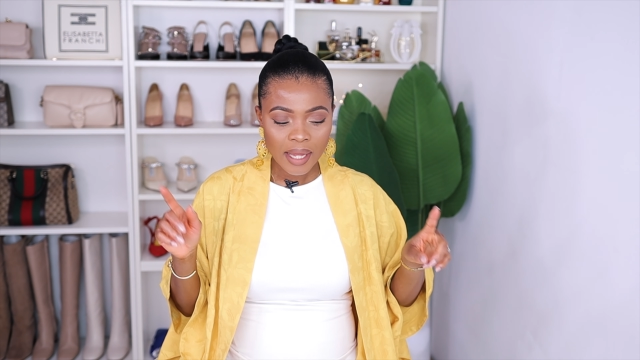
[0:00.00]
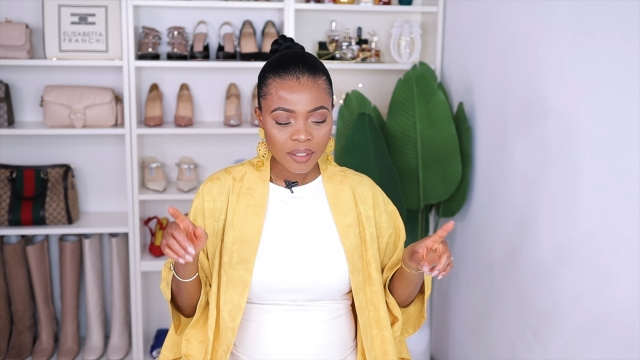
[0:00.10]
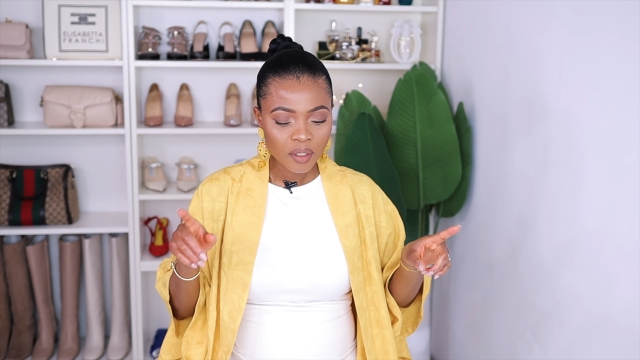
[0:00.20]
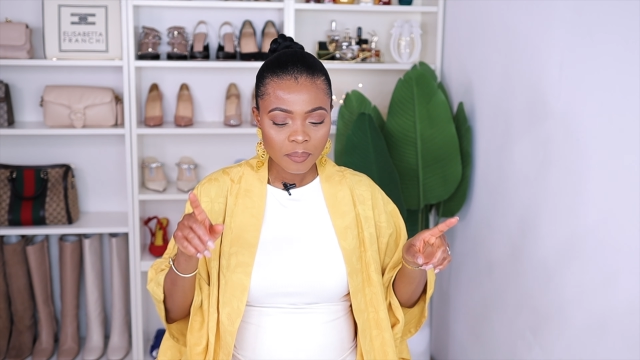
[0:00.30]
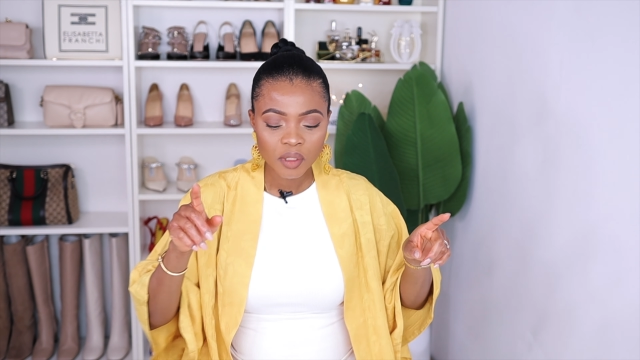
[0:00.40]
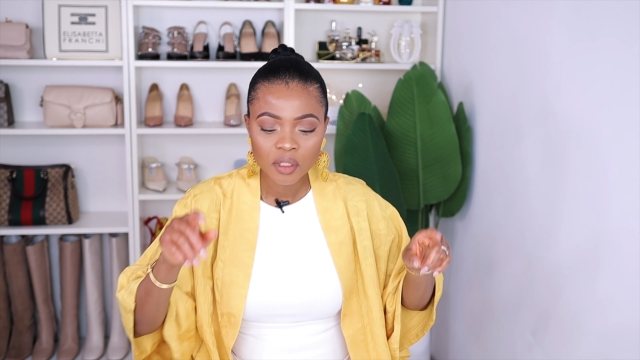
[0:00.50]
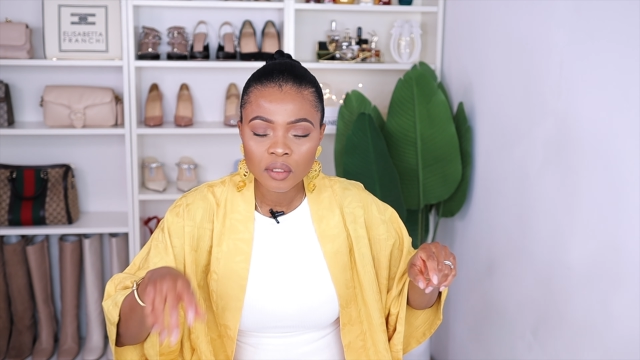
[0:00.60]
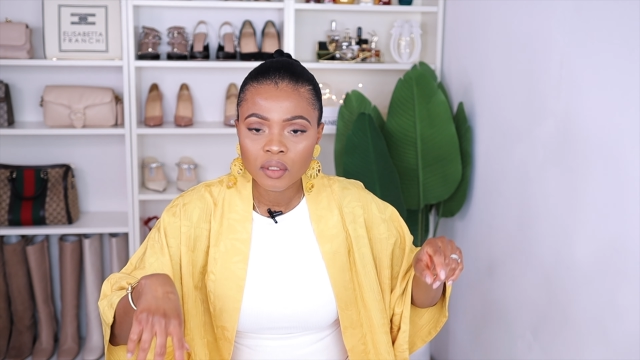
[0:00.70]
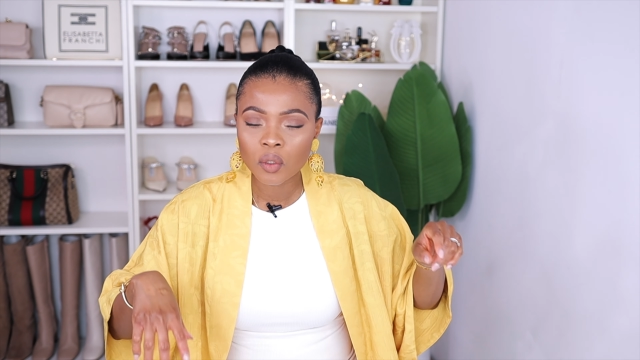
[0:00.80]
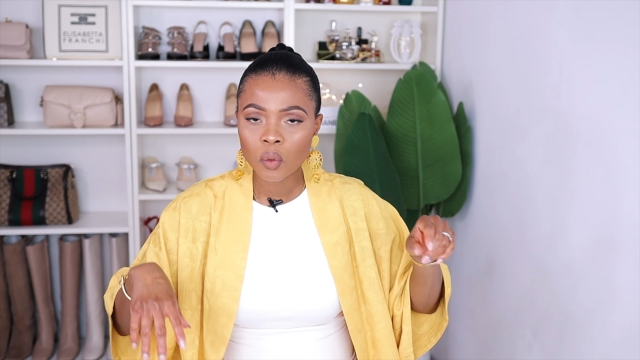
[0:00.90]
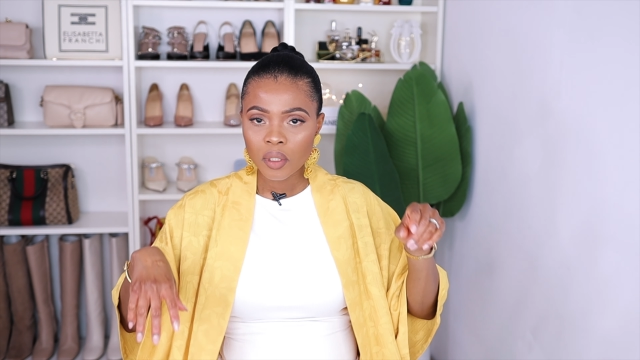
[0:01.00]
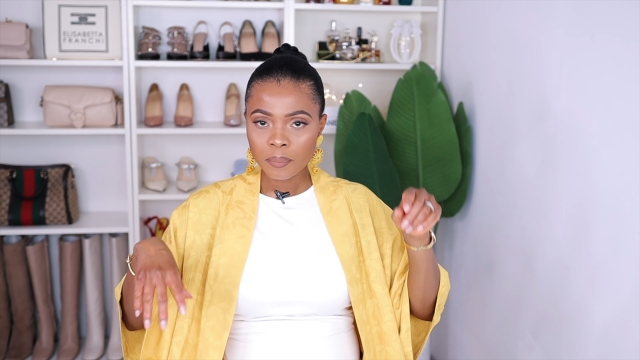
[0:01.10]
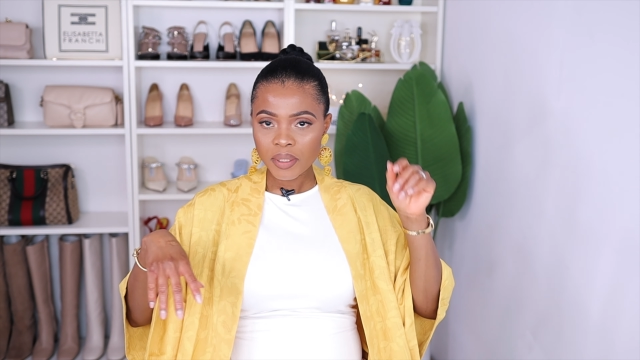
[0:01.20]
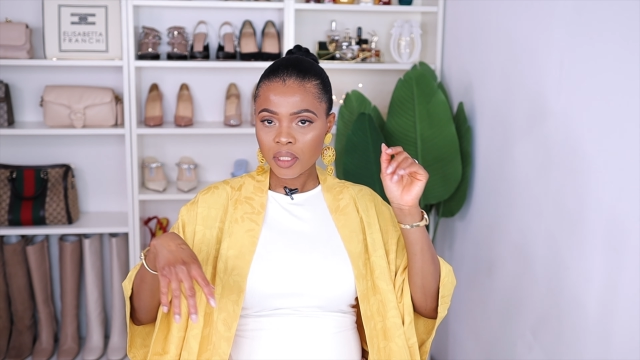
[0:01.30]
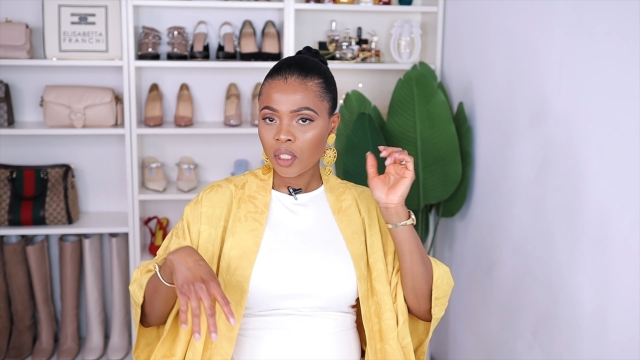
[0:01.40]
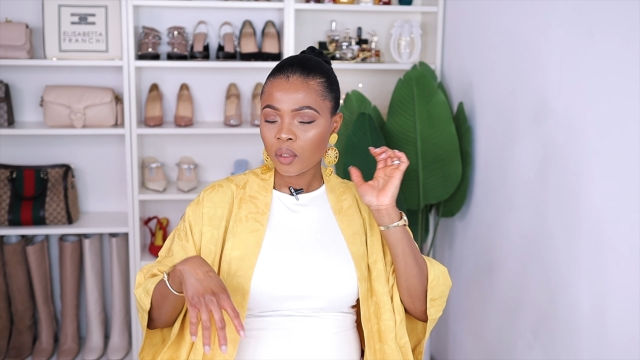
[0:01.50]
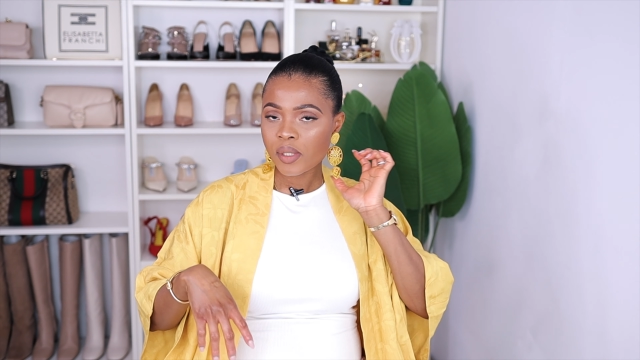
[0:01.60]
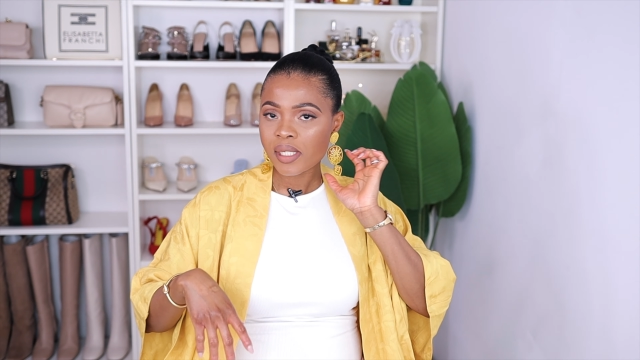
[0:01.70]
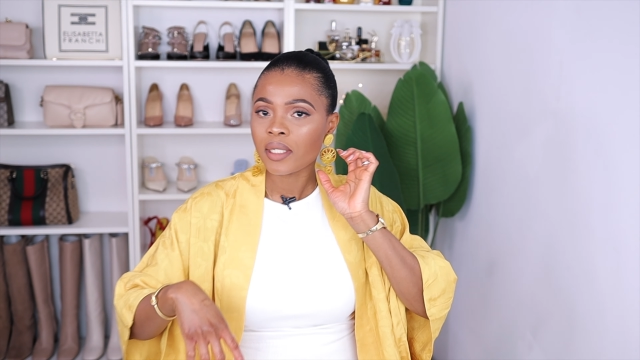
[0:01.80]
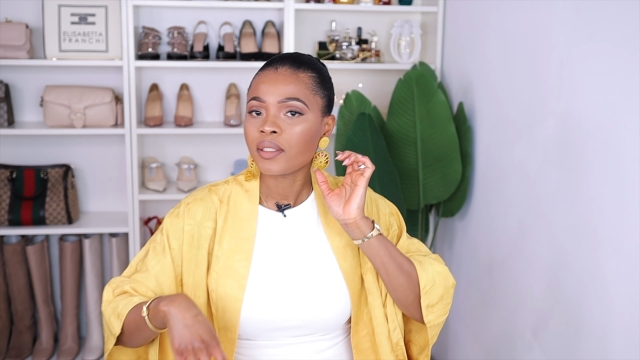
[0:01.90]
I don't know, I'm just gonna go a bit
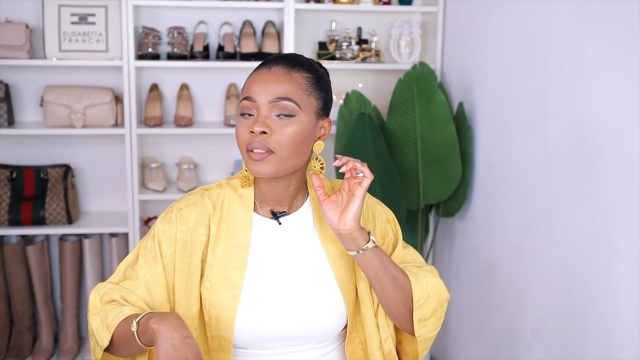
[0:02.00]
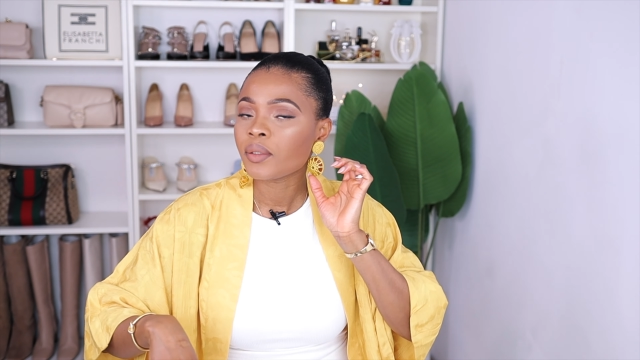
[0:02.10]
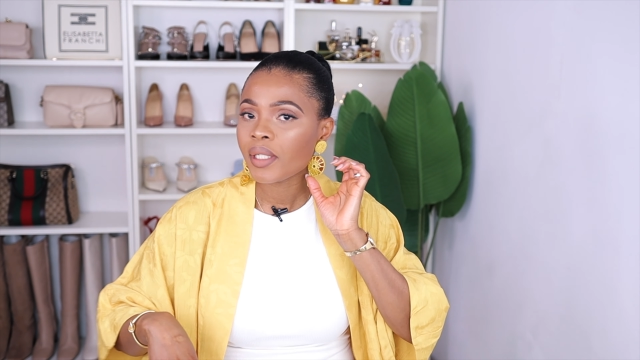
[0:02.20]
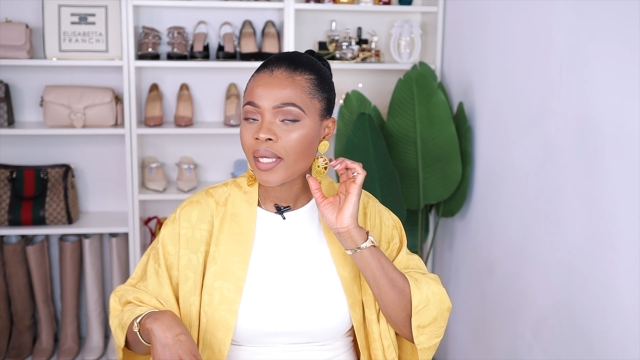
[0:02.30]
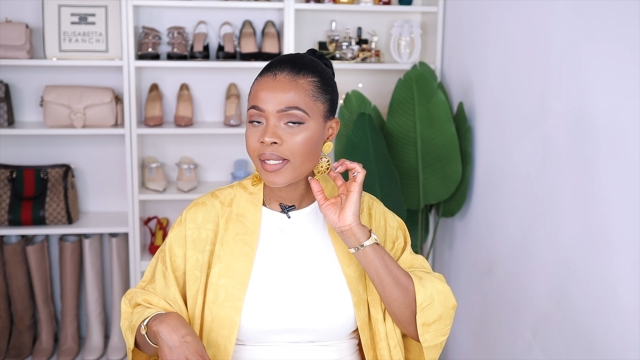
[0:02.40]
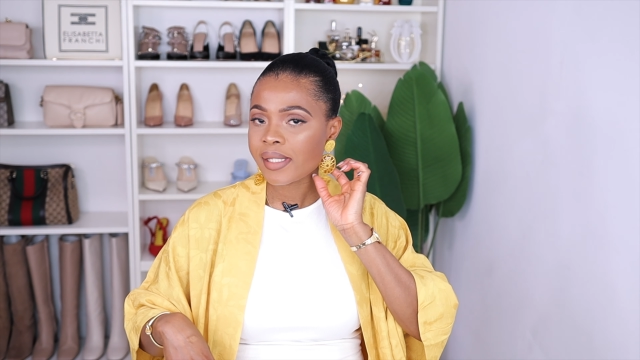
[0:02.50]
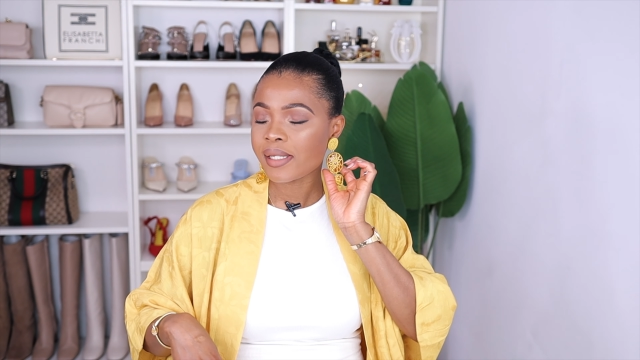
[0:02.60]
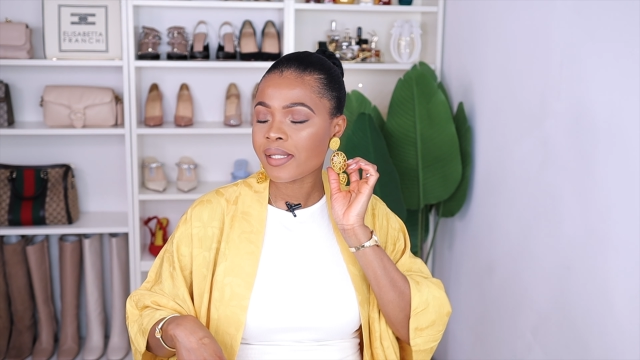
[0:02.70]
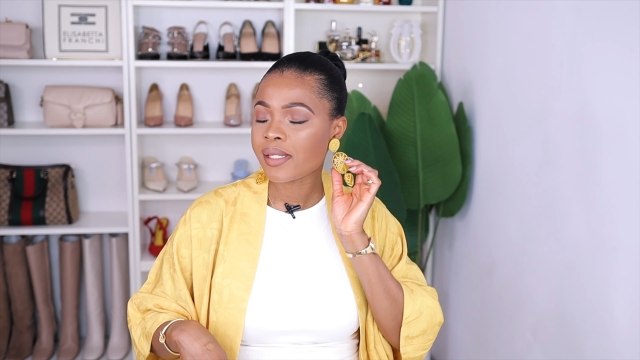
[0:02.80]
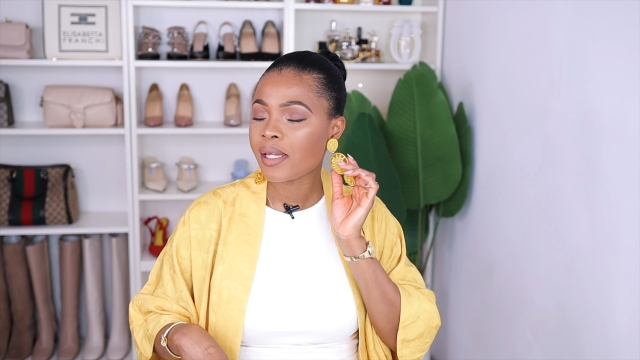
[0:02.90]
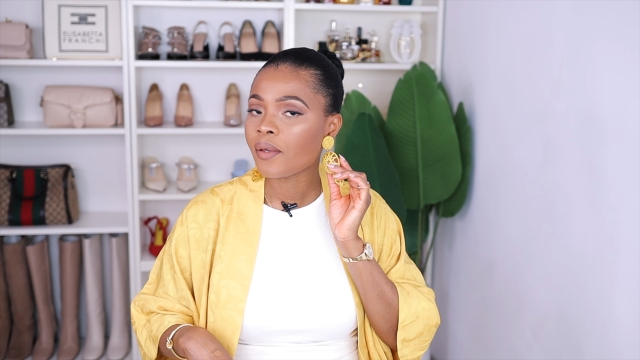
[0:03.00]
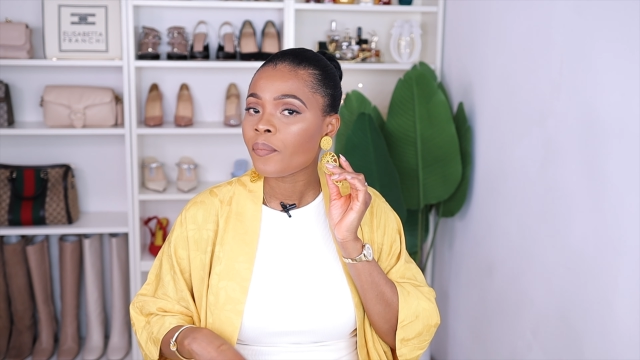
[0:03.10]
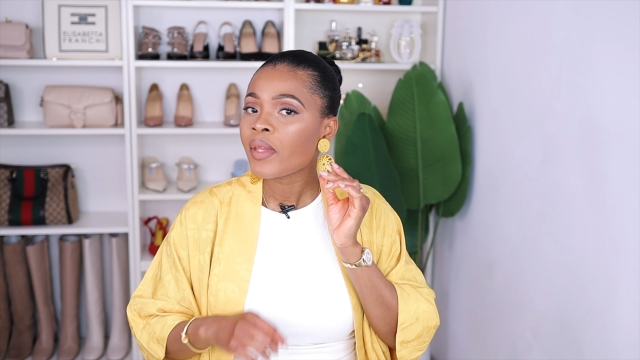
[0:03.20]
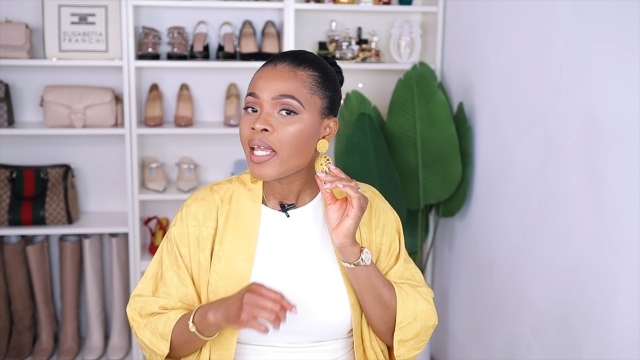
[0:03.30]
closer so you guys can see.